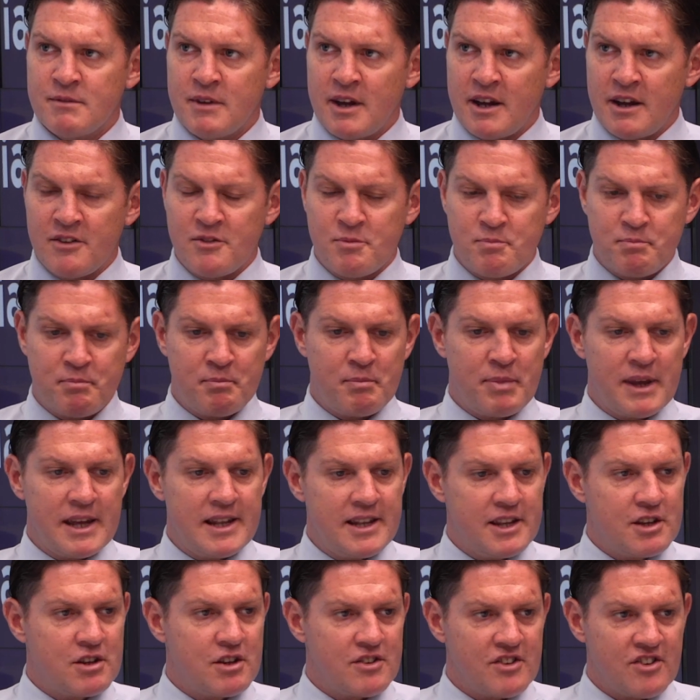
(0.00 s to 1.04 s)
has
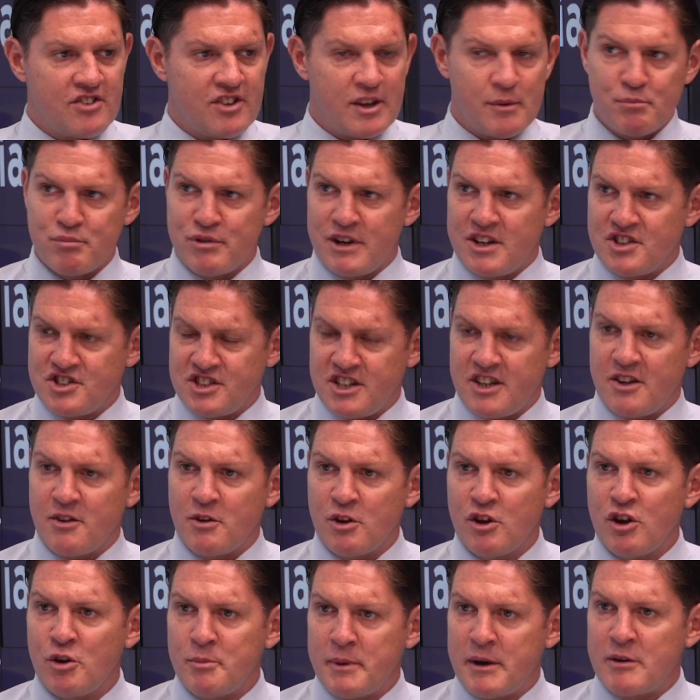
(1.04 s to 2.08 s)
Bailey got the same pressure to
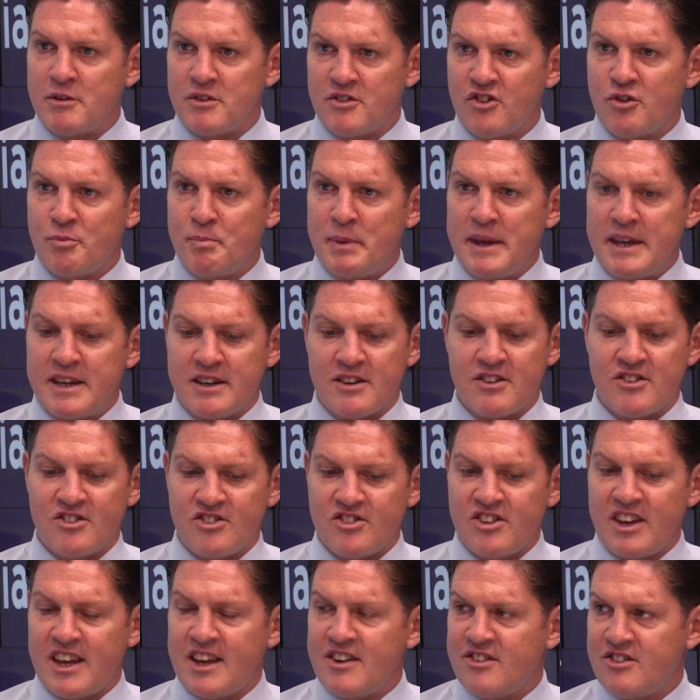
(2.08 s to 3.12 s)
come out and speak and
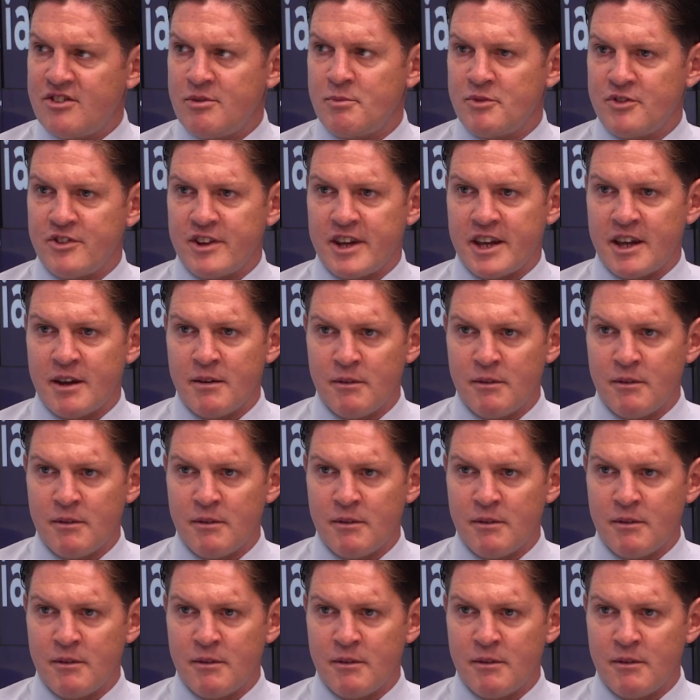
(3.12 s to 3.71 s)
say something?